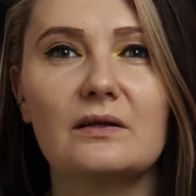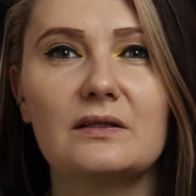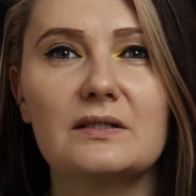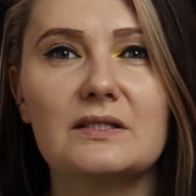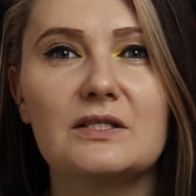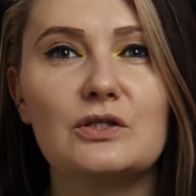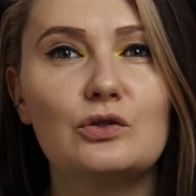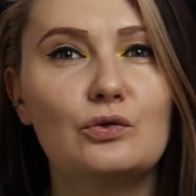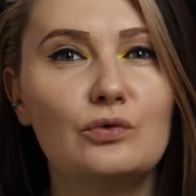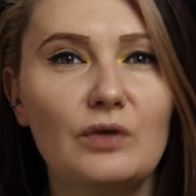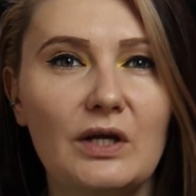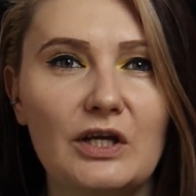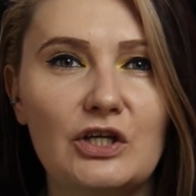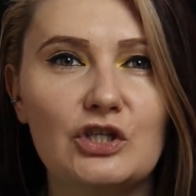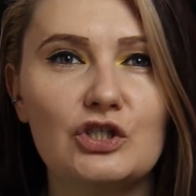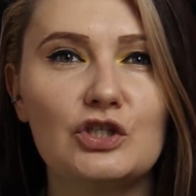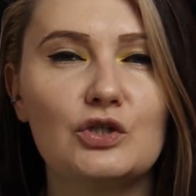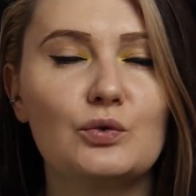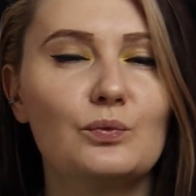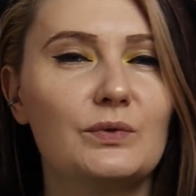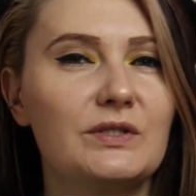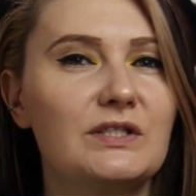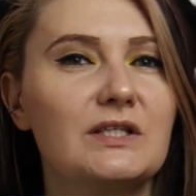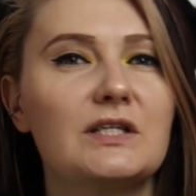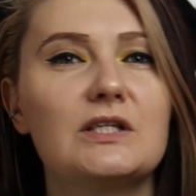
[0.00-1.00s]

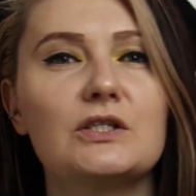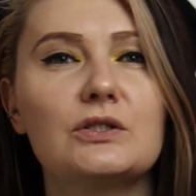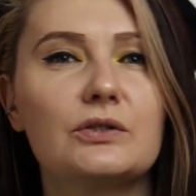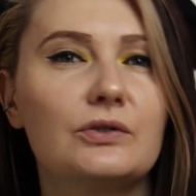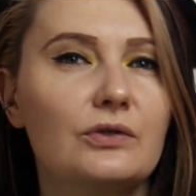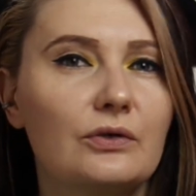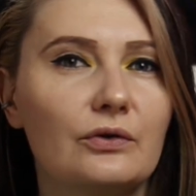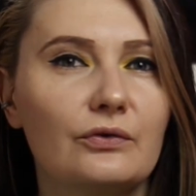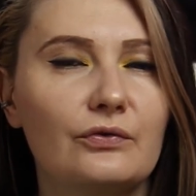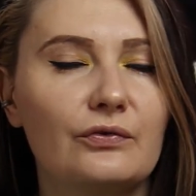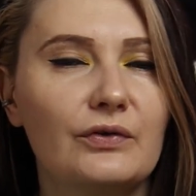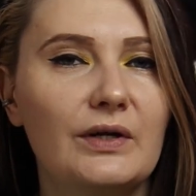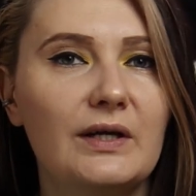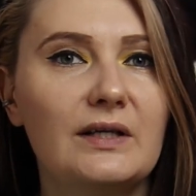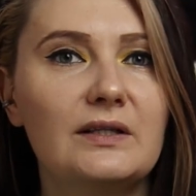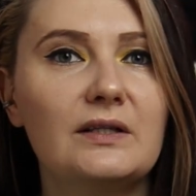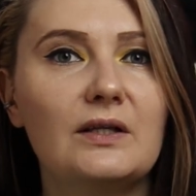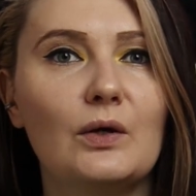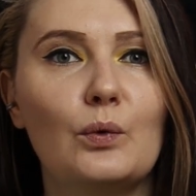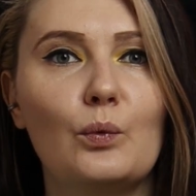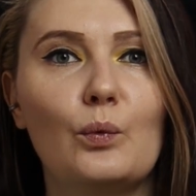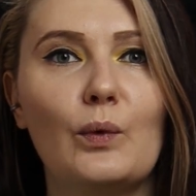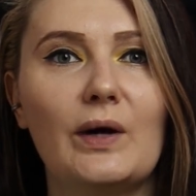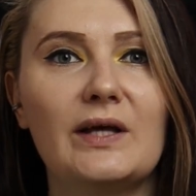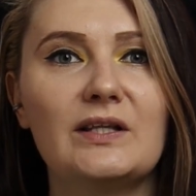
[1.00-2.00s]
situation with his
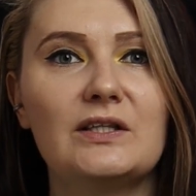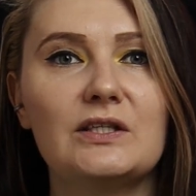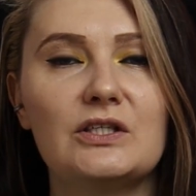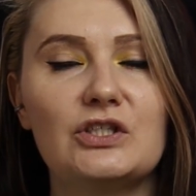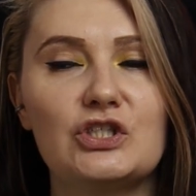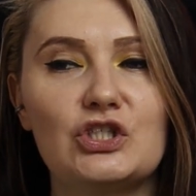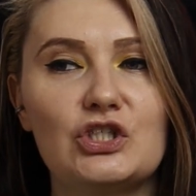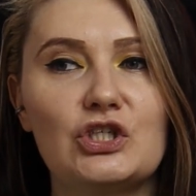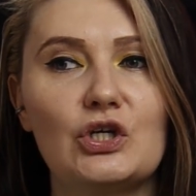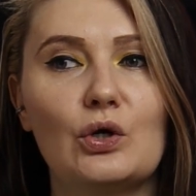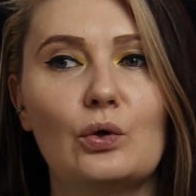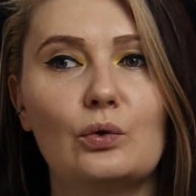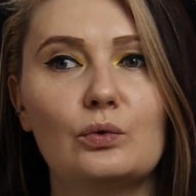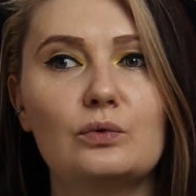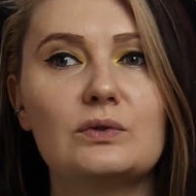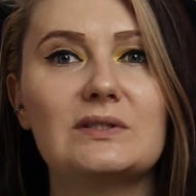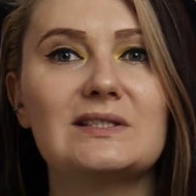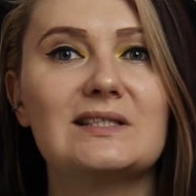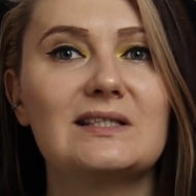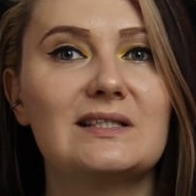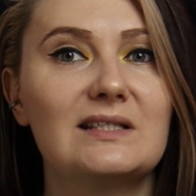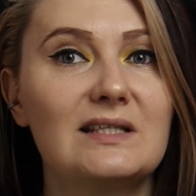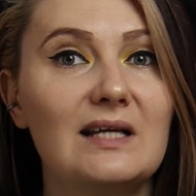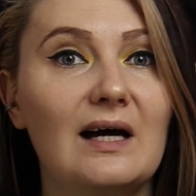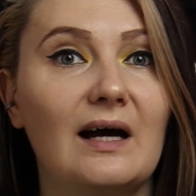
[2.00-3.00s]
girlfriend when she
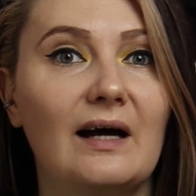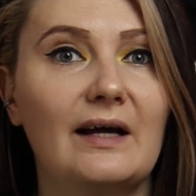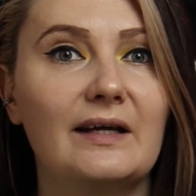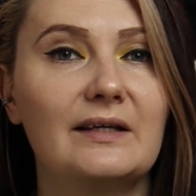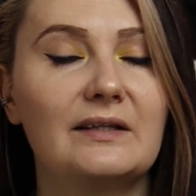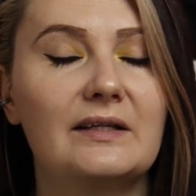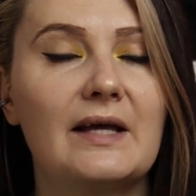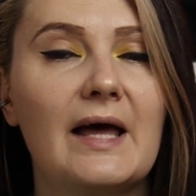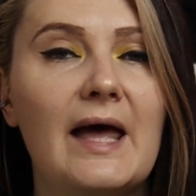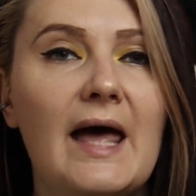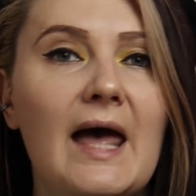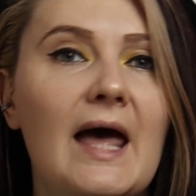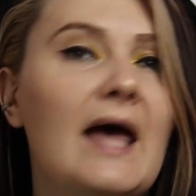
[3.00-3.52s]
also died,